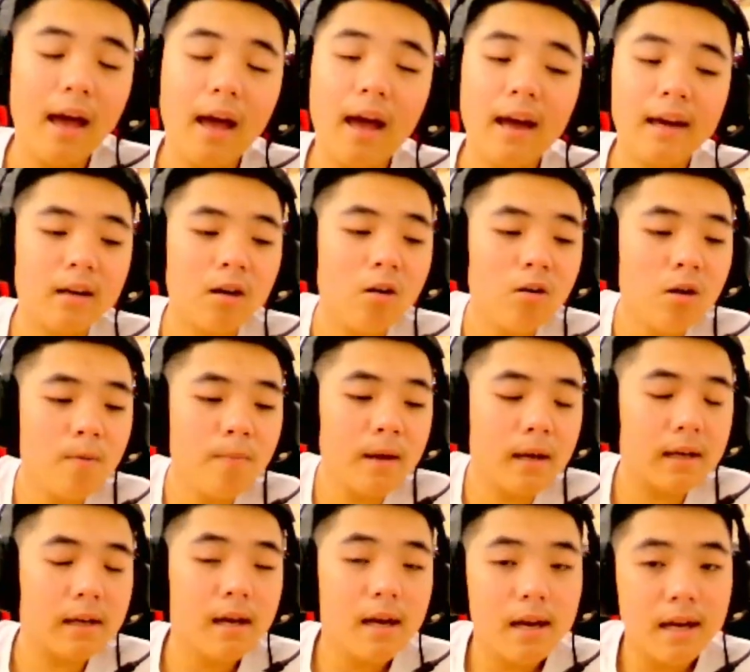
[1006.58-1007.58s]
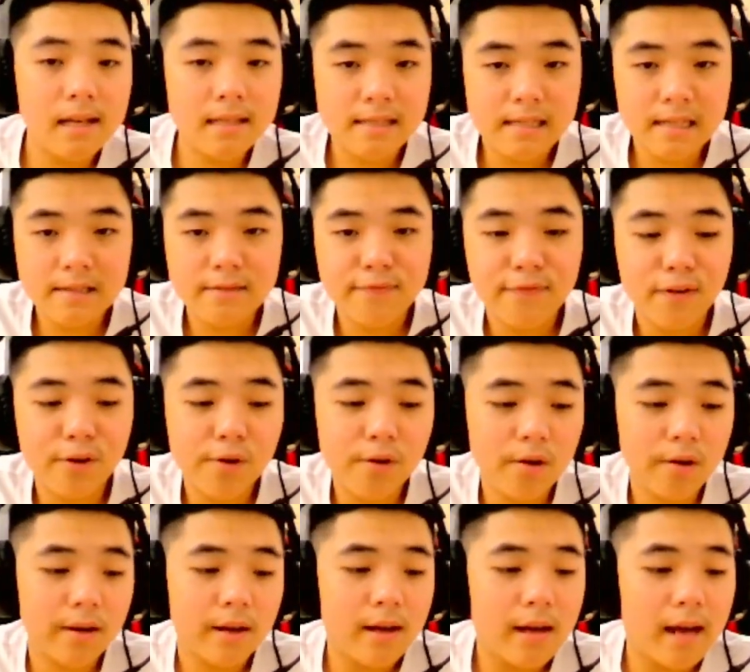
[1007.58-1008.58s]
economy is just for
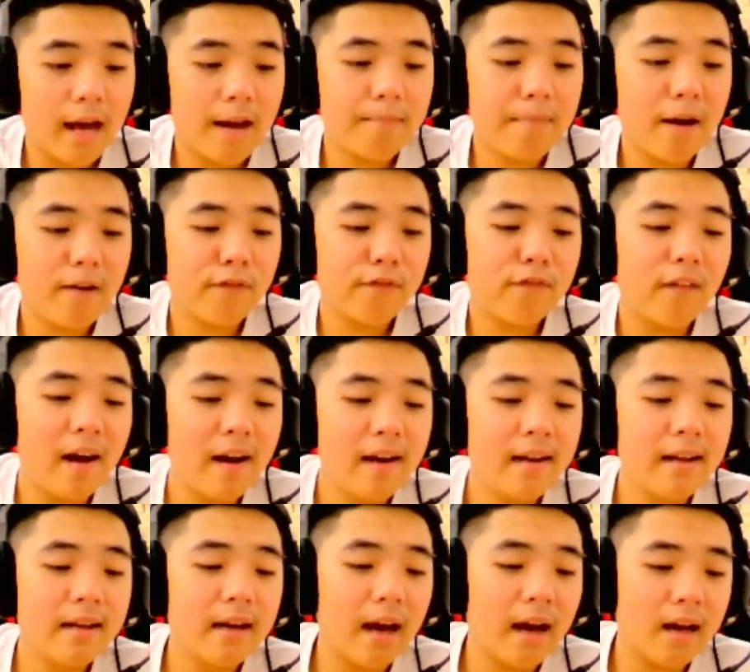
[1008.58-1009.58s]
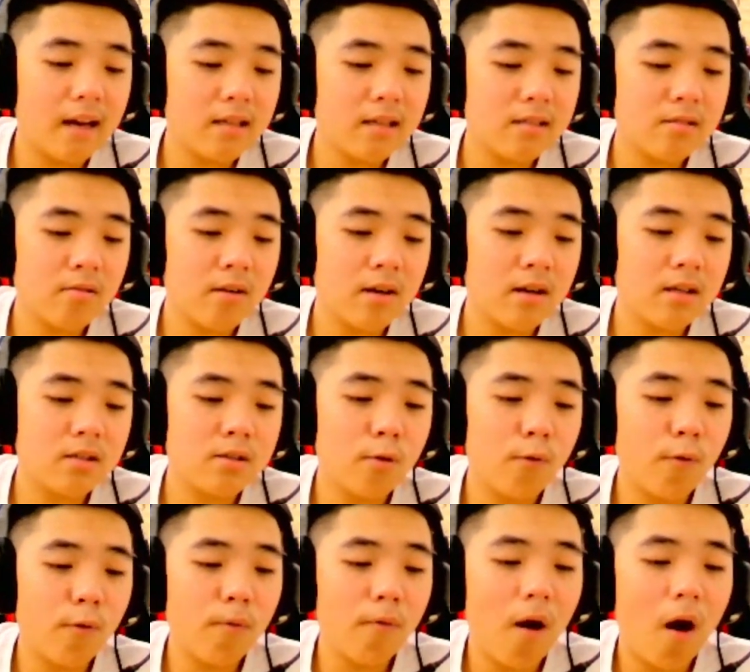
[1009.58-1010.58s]
good. And by finding answer
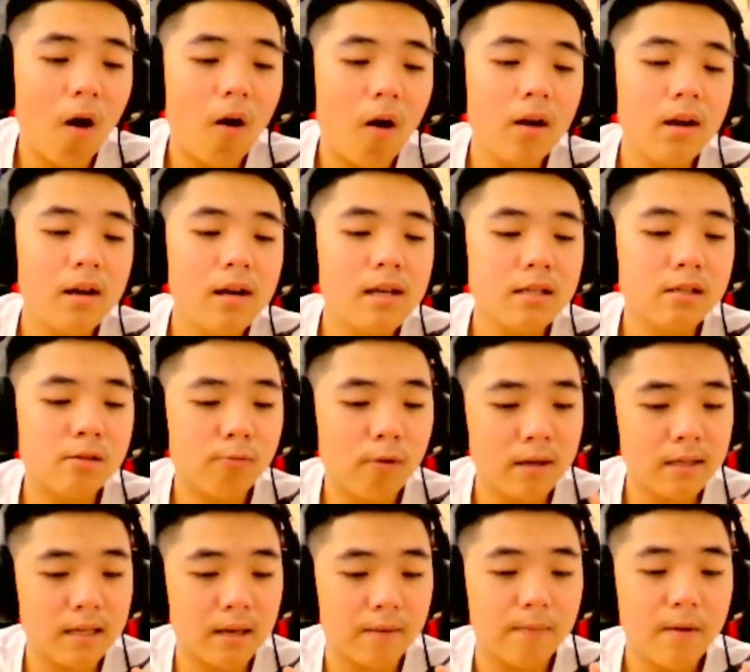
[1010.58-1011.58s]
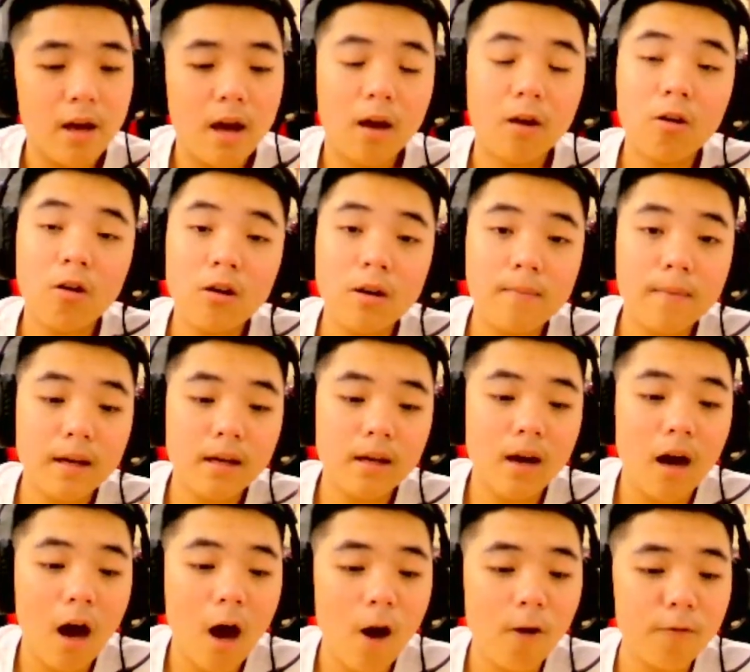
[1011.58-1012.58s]
to on this question, can
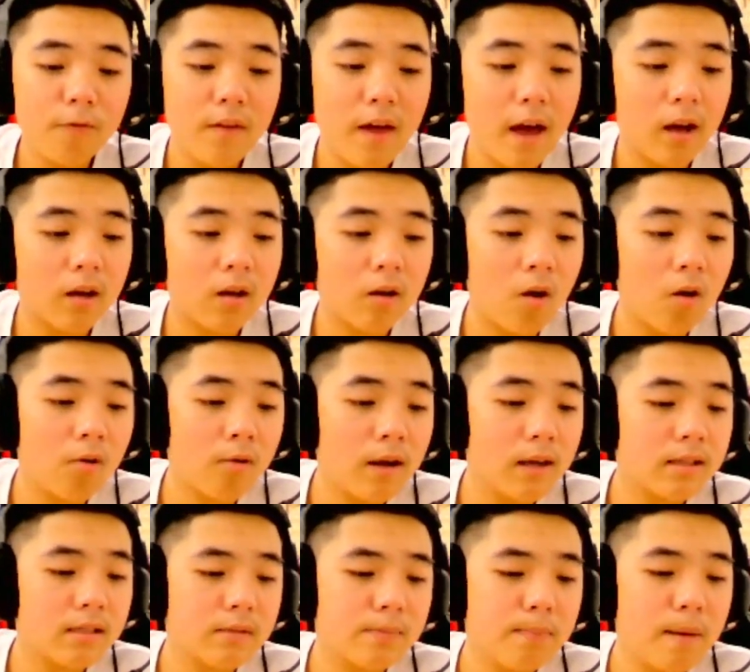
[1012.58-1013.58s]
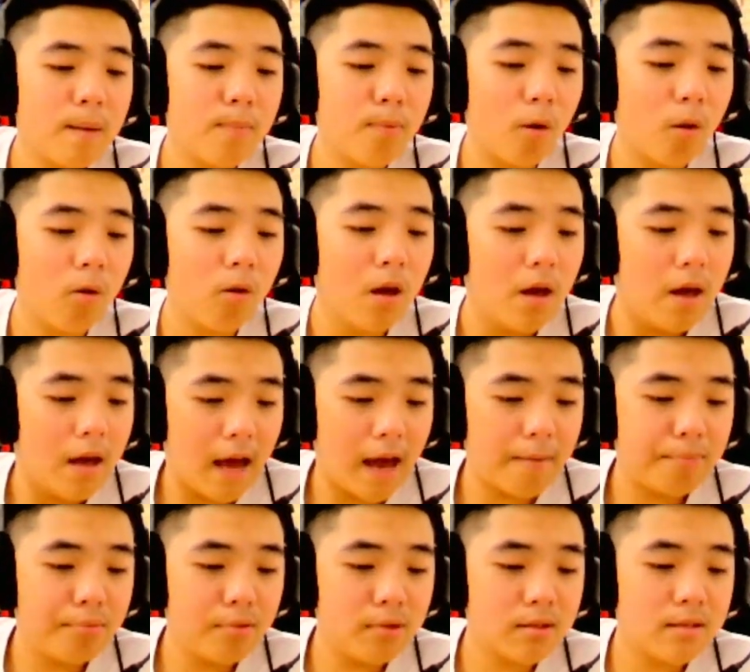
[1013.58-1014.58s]
help the encourage people
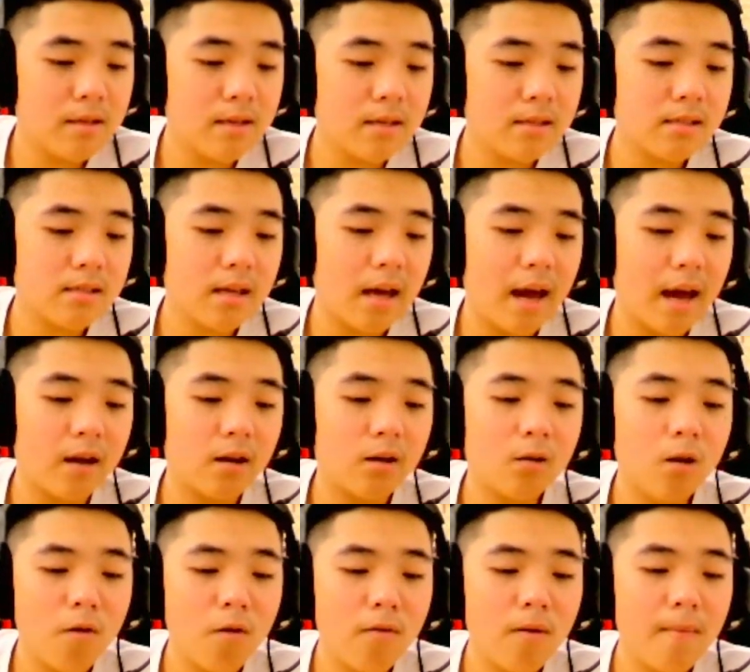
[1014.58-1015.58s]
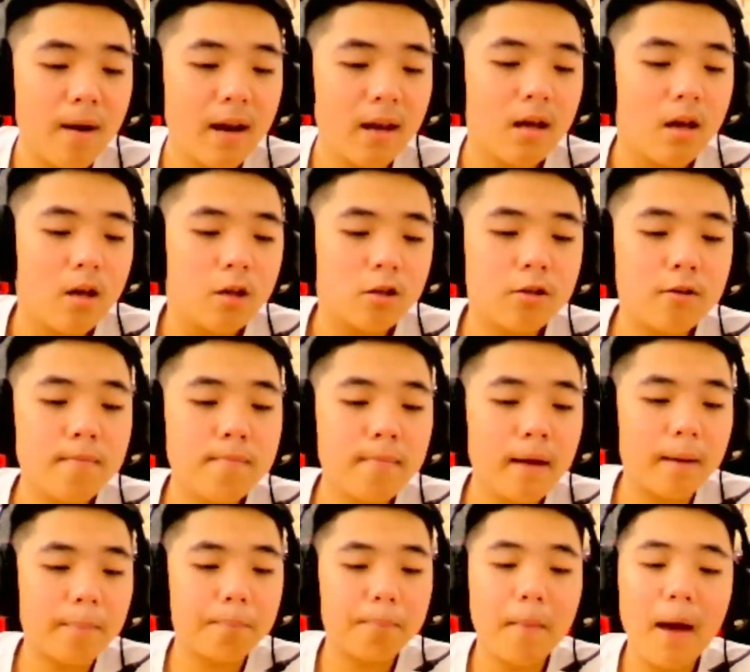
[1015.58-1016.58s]
and business and government to
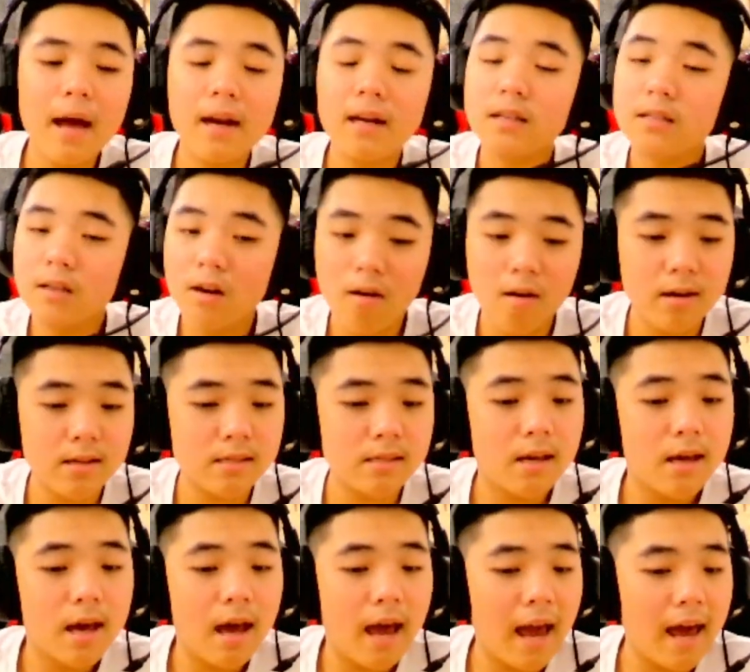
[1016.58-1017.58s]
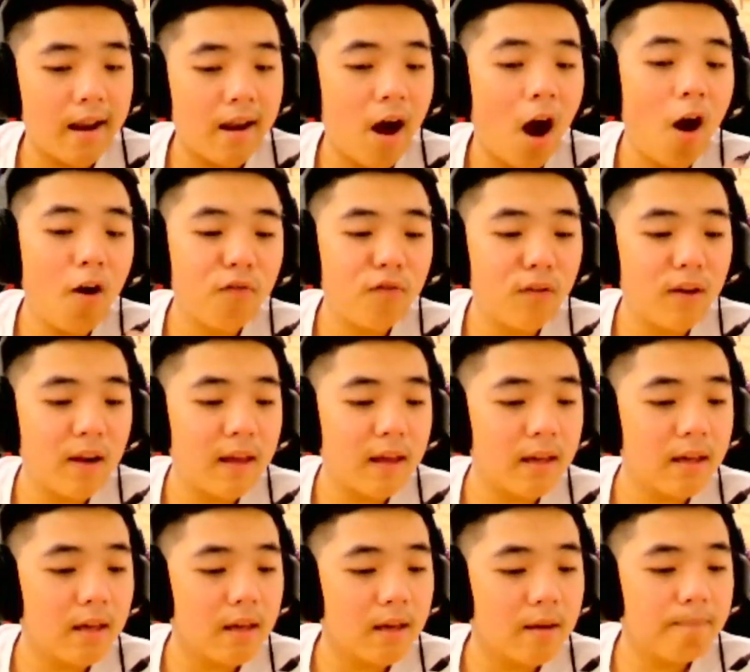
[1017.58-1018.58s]
make better choice and
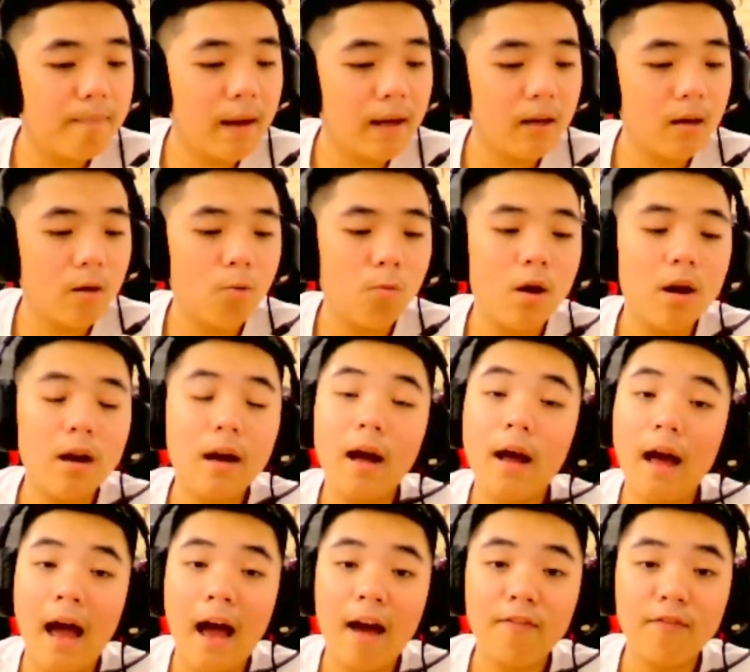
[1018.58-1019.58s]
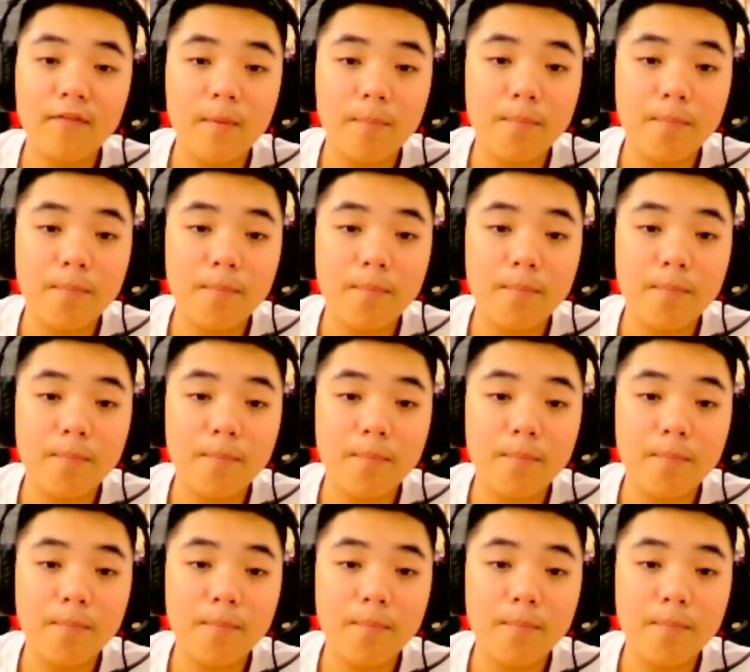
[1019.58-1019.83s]
hopefully make the world have a